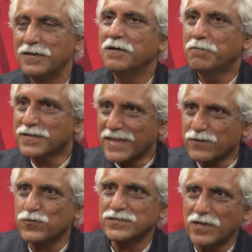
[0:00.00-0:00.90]
But
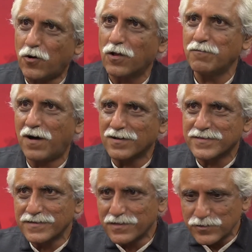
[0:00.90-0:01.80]
that was the hallmark,
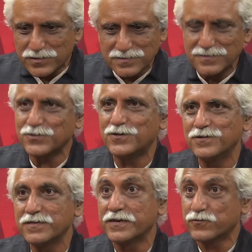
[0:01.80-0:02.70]
that there was,
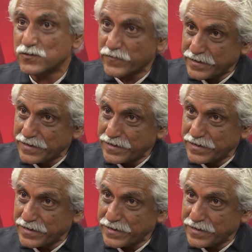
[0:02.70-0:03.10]
it was very